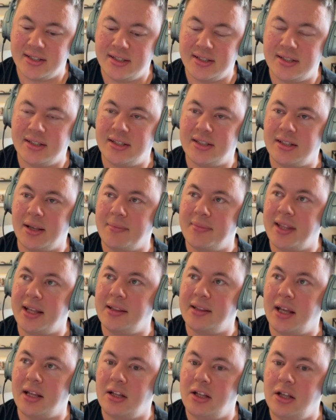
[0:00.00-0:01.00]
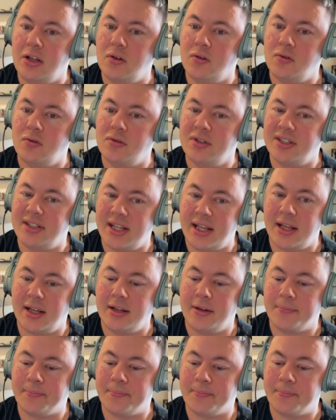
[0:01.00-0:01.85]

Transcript: This is something that you see.